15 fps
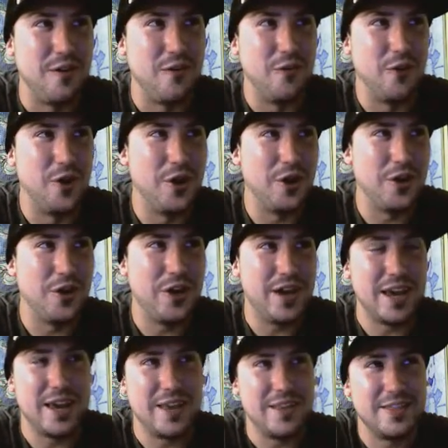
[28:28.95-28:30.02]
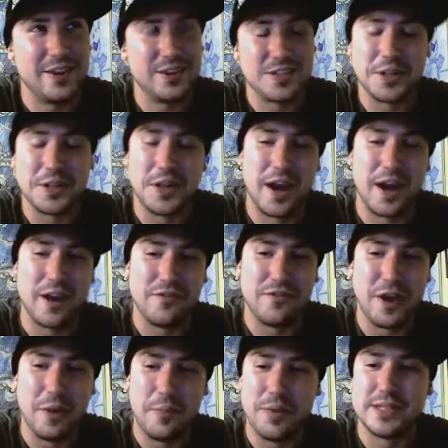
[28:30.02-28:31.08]
really there's a lot
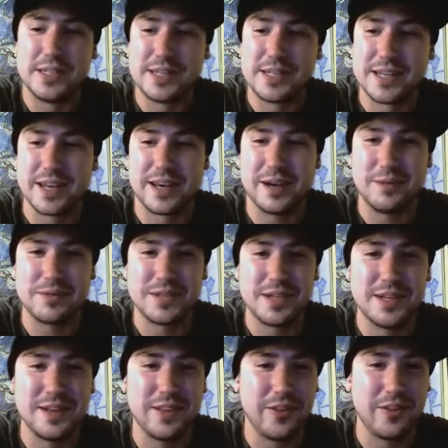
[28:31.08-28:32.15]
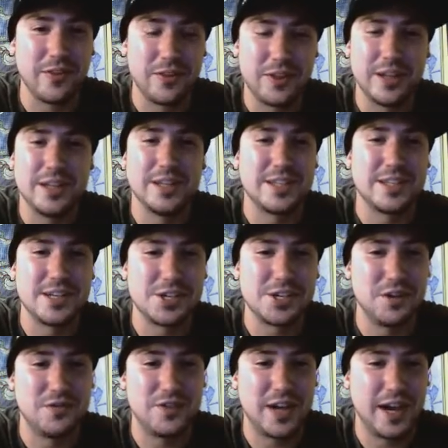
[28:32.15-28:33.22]
of business that comes into the decision
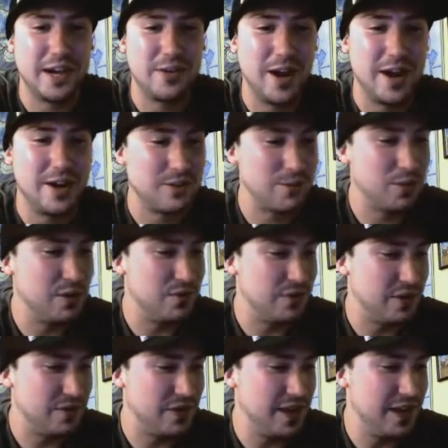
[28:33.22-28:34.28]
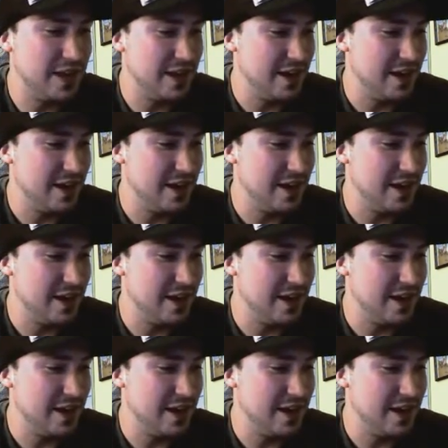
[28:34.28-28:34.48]
of Taddy riding a 350.